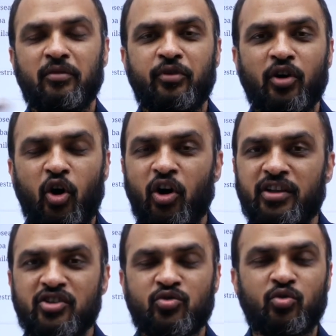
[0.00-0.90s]
for all
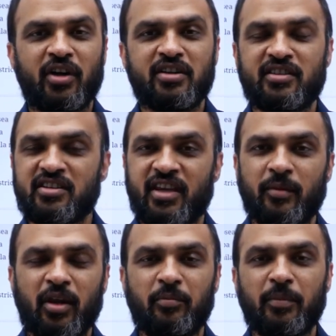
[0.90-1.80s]
the students, the
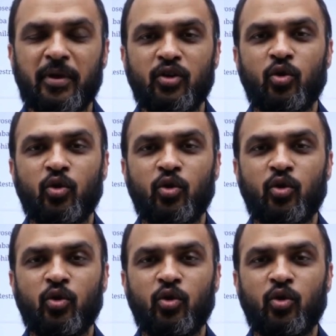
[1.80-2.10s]
same DPP.